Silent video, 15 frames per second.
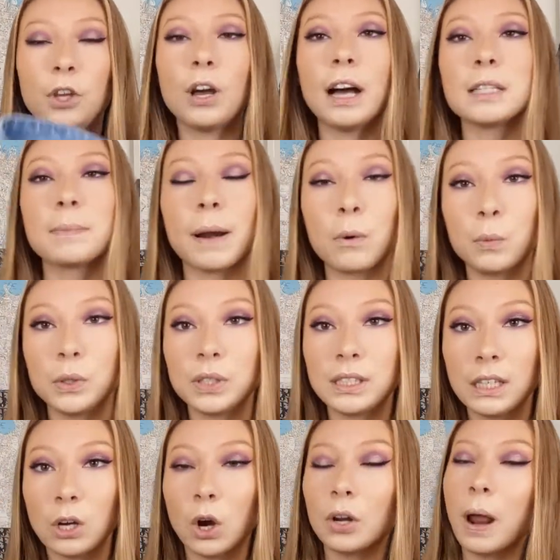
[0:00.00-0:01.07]
you guys, but I will
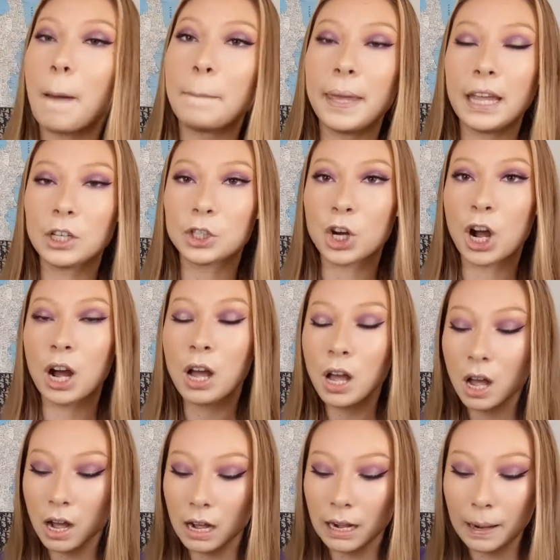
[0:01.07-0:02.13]
stick on a picture
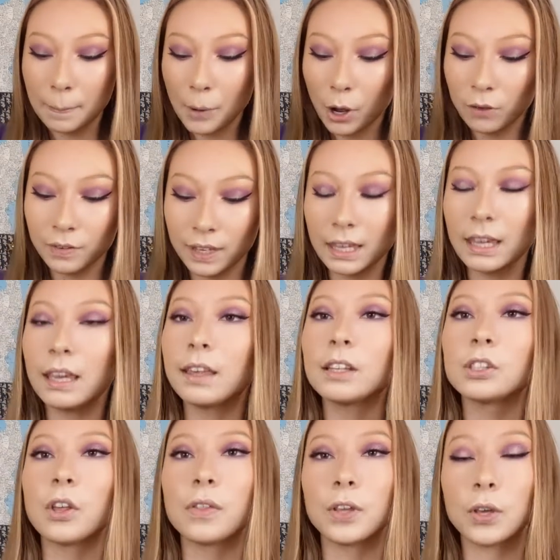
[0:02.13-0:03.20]
over here
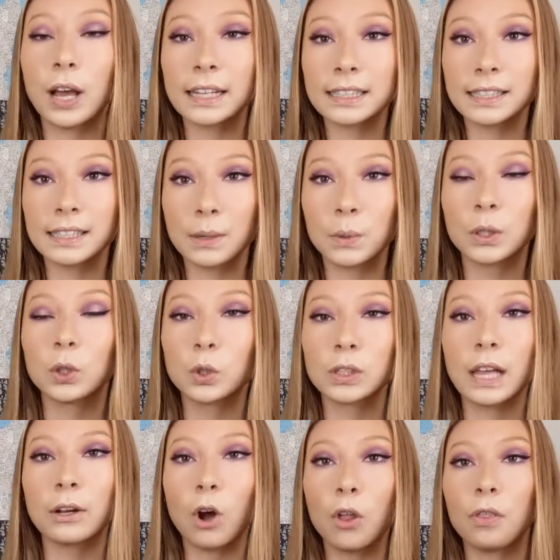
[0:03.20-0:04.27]
so that you guys can see what it looks
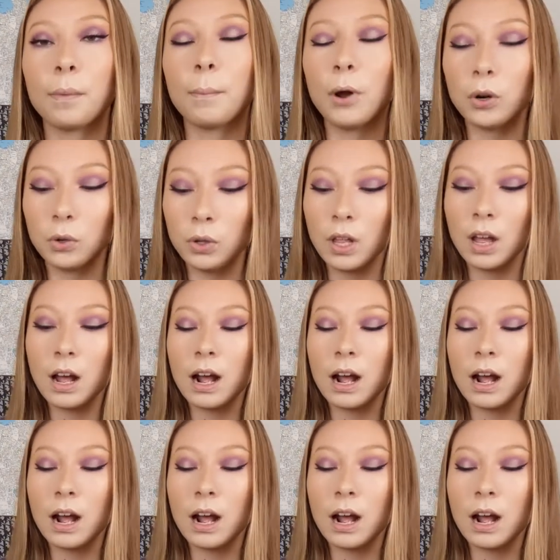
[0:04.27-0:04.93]
like on the model.